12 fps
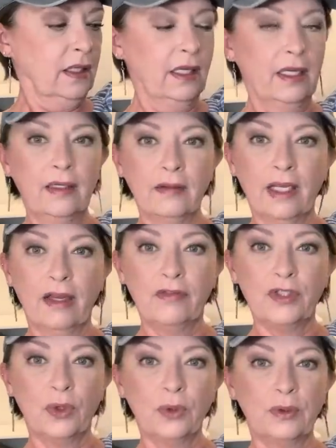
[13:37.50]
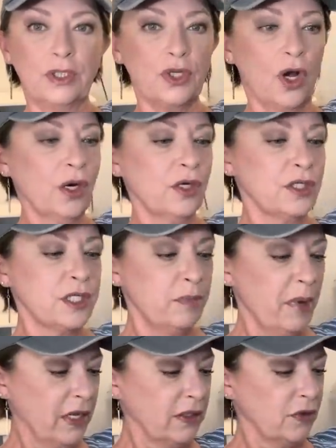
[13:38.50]
And I've told the daughters
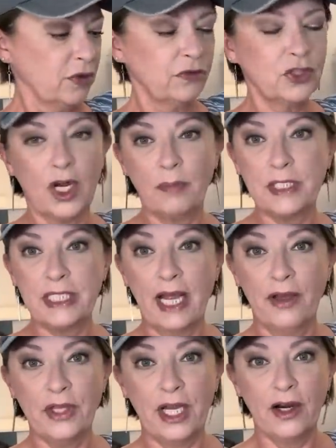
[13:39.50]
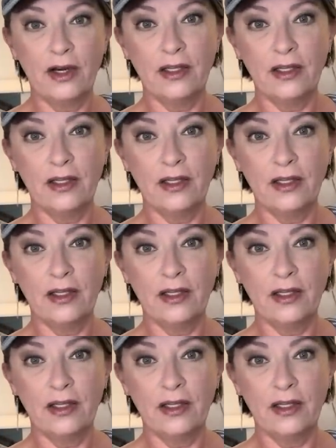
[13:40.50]
about the thrift shops down there,